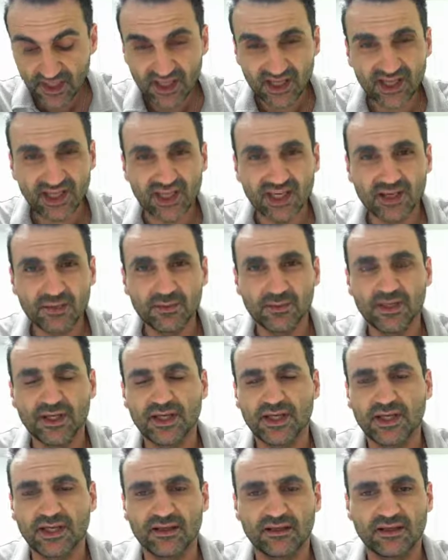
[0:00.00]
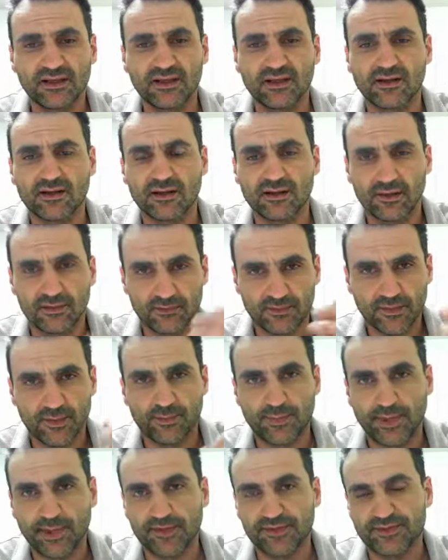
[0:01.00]
And you know, the
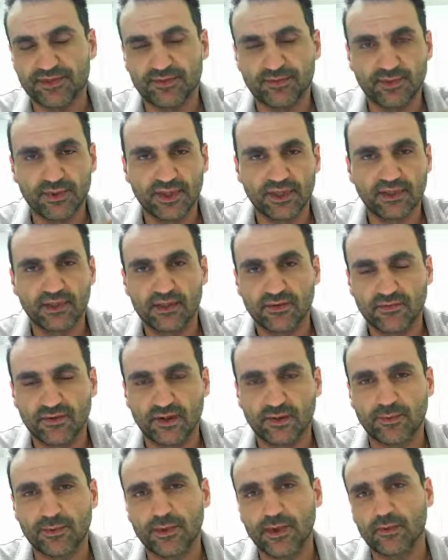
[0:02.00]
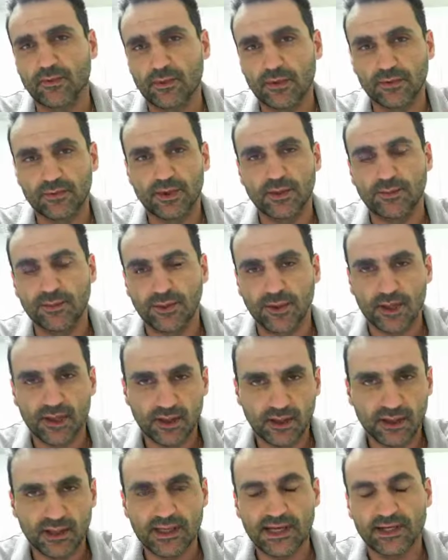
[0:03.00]
process being that you've got a problem, you prod
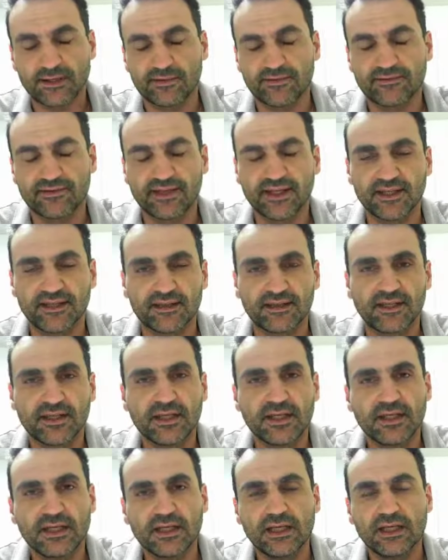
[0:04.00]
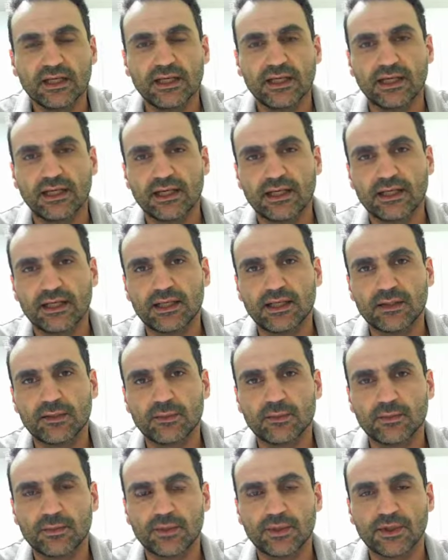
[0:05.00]
it and aggravate it,
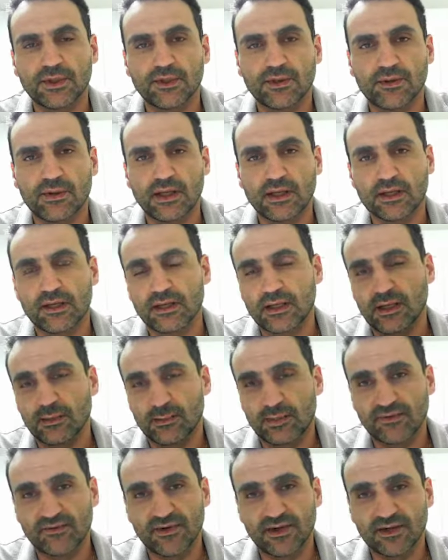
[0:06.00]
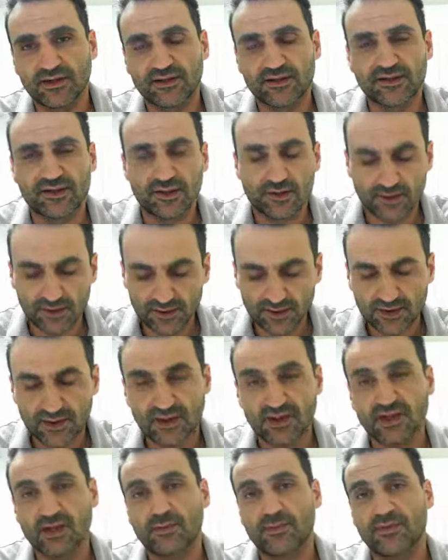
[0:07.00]
You then provide the
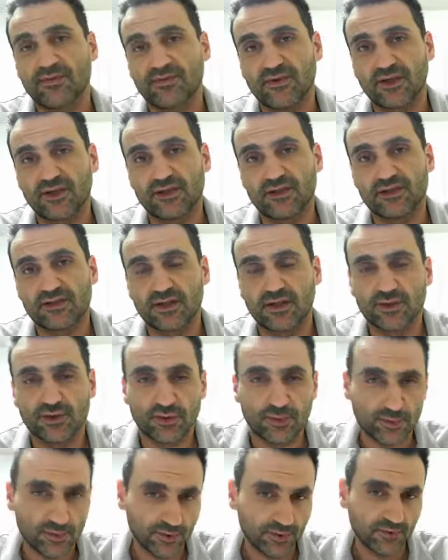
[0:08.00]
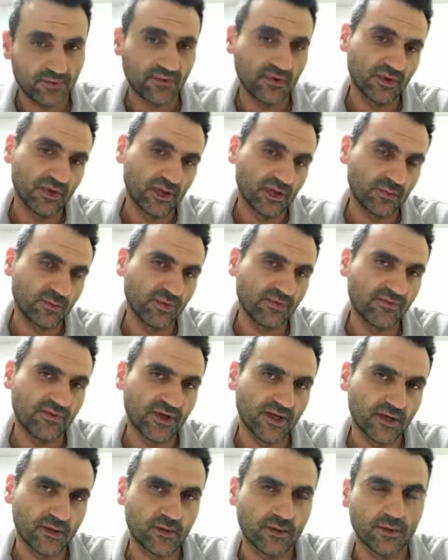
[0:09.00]
solution, you then provide the social proof, and then you
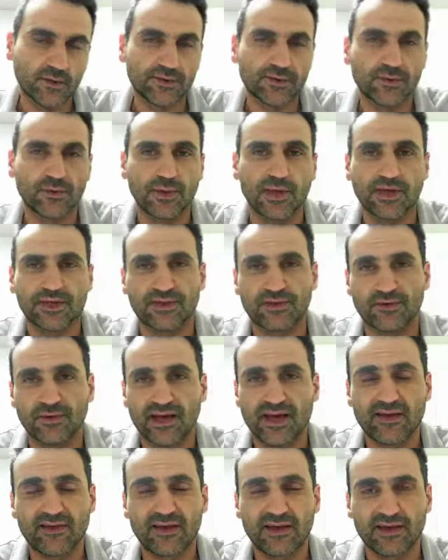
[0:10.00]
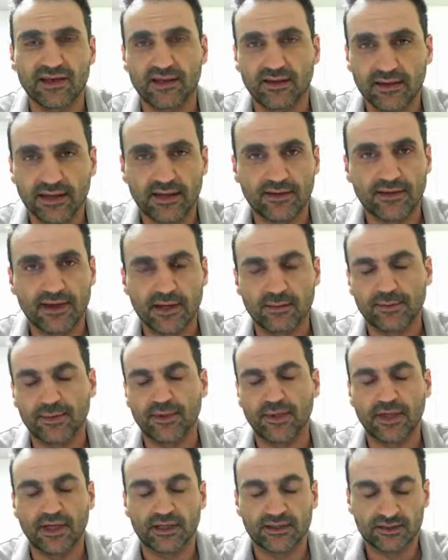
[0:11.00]
provide a call to action on how they can get that
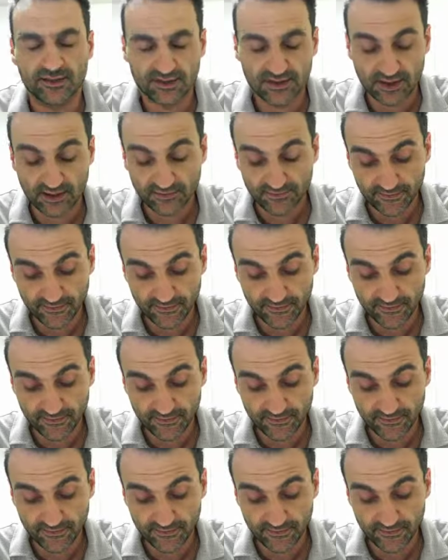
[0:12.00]
product and so